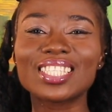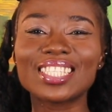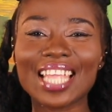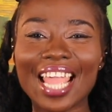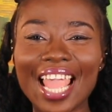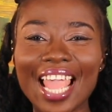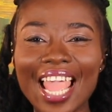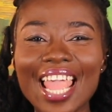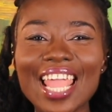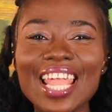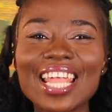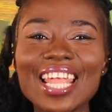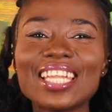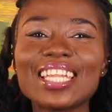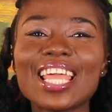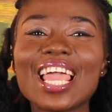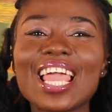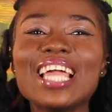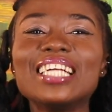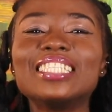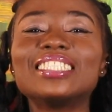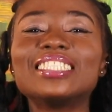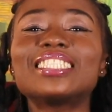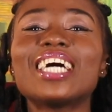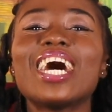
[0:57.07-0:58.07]
stir in the
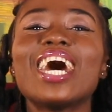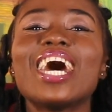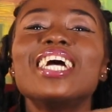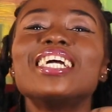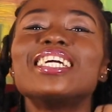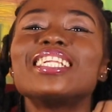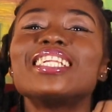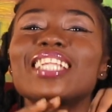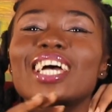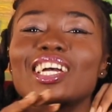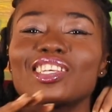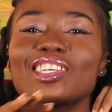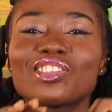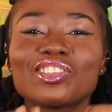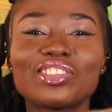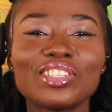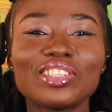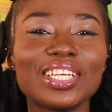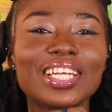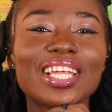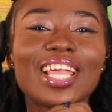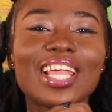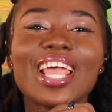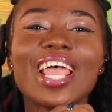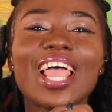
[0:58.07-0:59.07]
entire
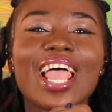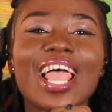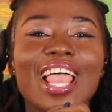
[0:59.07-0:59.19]
industry